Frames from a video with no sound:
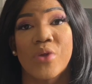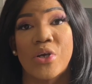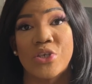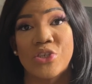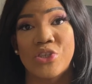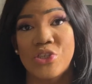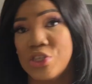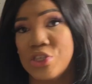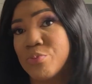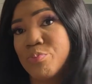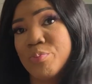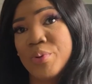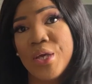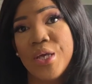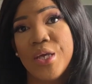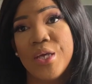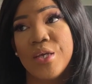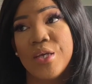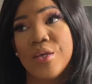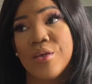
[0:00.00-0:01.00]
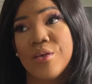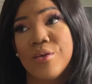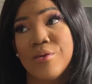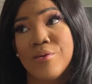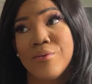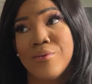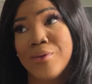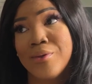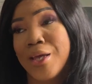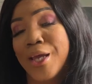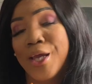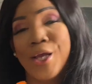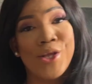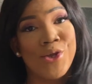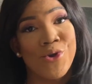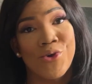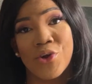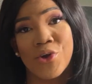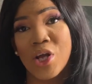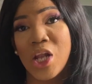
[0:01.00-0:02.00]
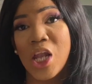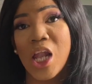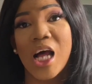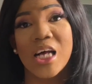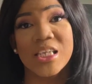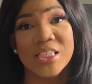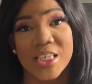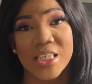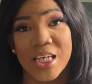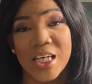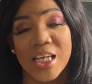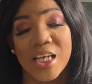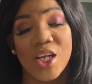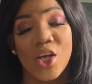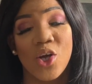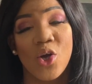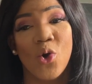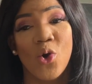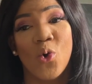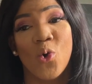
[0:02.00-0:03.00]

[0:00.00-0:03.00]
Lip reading: should be in your closet,